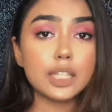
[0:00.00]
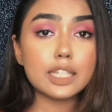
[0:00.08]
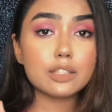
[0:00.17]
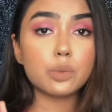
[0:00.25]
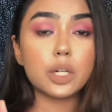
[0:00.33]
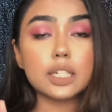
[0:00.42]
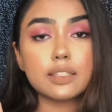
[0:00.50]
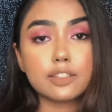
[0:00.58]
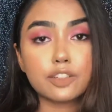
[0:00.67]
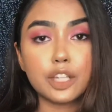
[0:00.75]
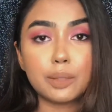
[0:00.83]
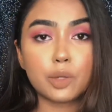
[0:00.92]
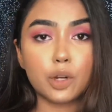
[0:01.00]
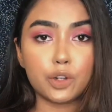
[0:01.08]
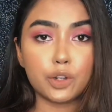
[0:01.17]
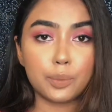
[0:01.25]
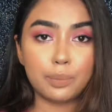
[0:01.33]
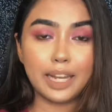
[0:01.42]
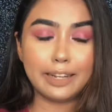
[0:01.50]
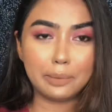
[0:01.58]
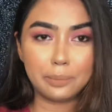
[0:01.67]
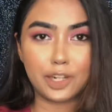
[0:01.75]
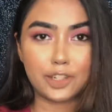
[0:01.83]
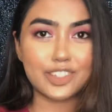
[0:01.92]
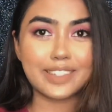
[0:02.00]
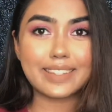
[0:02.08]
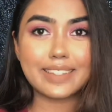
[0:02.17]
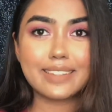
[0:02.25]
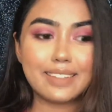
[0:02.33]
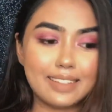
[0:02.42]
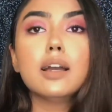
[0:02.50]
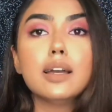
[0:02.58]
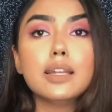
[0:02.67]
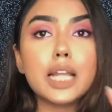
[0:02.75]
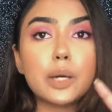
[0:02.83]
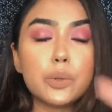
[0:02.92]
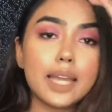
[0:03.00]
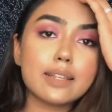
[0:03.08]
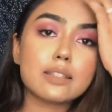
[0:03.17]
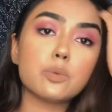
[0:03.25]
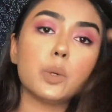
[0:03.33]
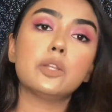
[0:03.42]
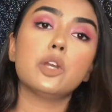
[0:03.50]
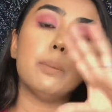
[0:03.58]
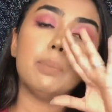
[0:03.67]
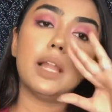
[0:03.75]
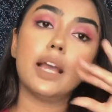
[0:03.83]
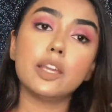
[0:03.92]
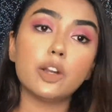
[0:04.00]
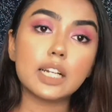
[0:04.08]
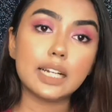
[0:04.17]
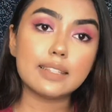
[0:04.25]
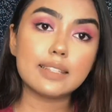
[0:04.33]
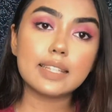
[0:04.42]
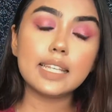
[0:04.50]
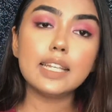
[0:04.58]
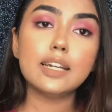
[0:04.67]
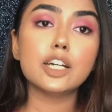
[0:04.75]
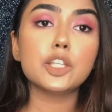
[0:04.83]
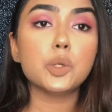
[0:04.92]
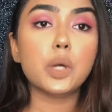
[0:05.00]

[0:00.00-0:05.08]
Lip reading: These were the cream contour blending brushes. Now next, when you apply your concealer,